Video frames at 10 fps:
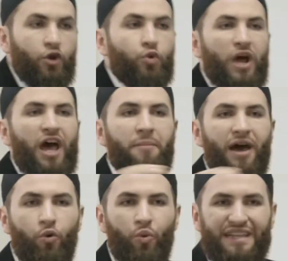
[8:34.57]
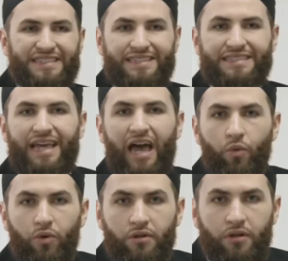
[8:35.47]
grab a wet
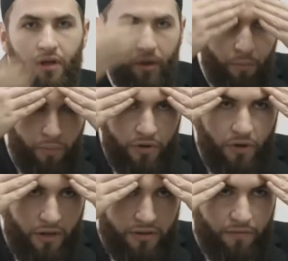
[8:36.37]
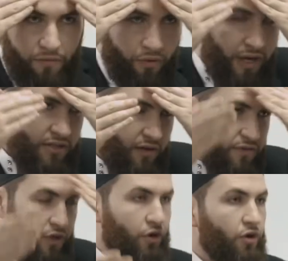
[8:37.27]
towel, put it on the forehead
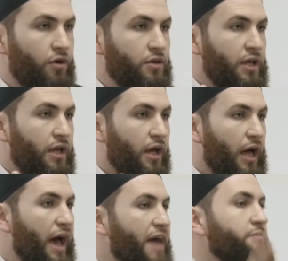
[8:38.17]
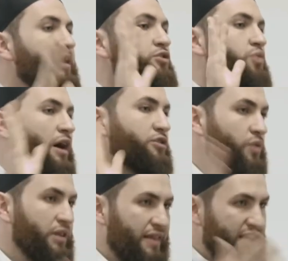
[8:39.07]
of the girl, and make dua
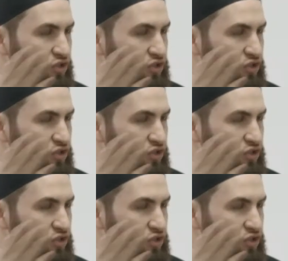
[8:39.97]
to Allah.